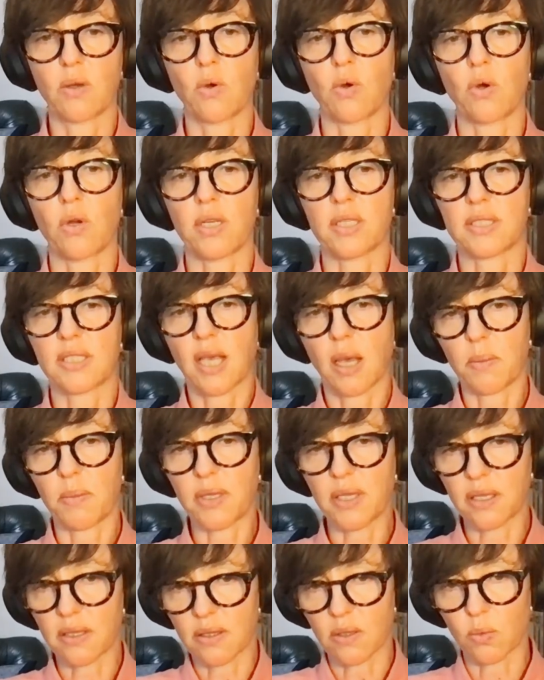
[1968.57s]
or it's
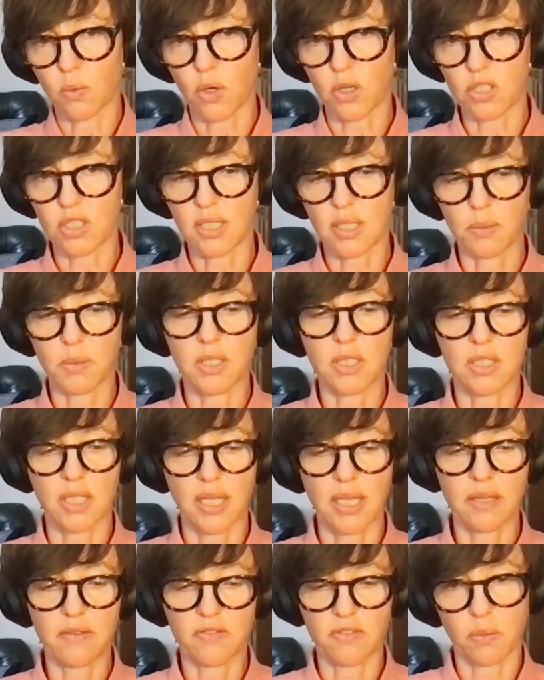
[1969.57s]
coming in the washing
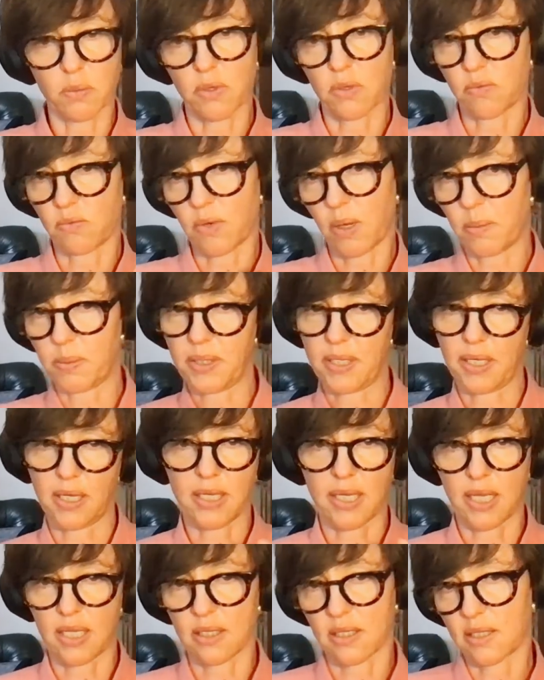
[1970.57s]
machine from it rubbing
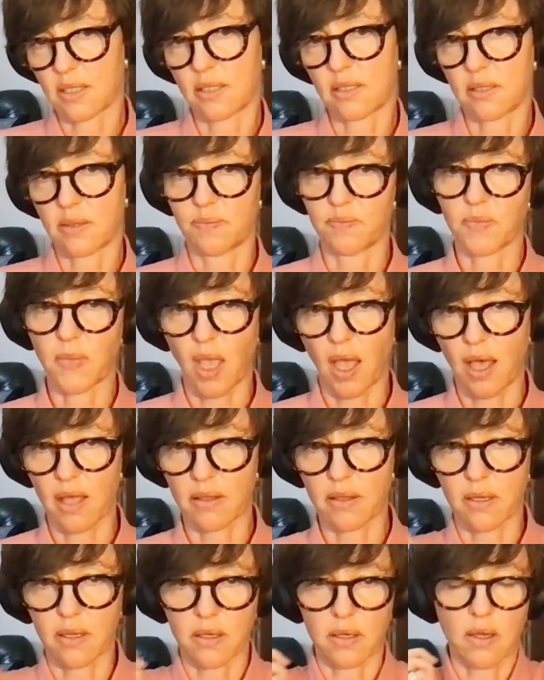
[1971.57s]
against
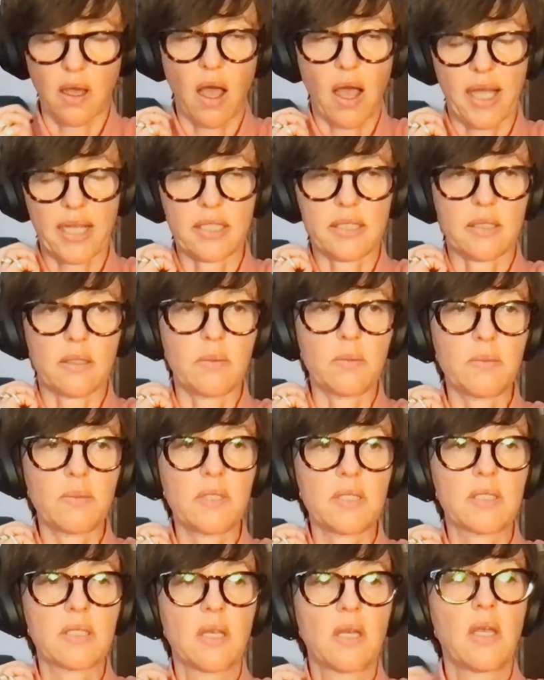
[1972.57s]
other
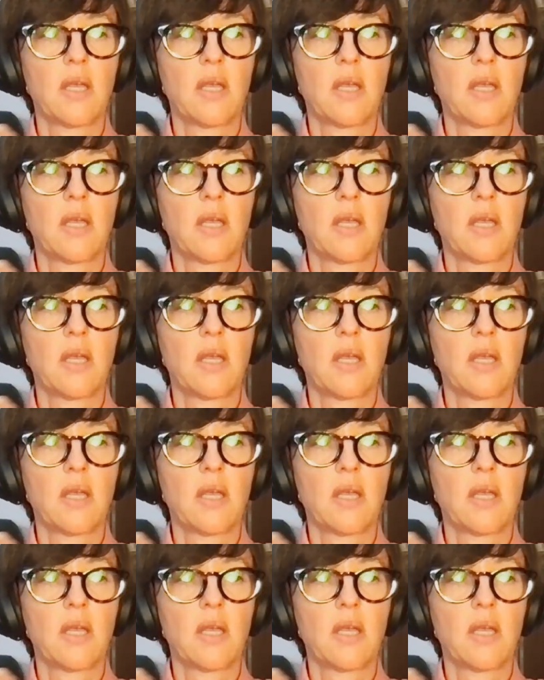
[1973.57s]
items.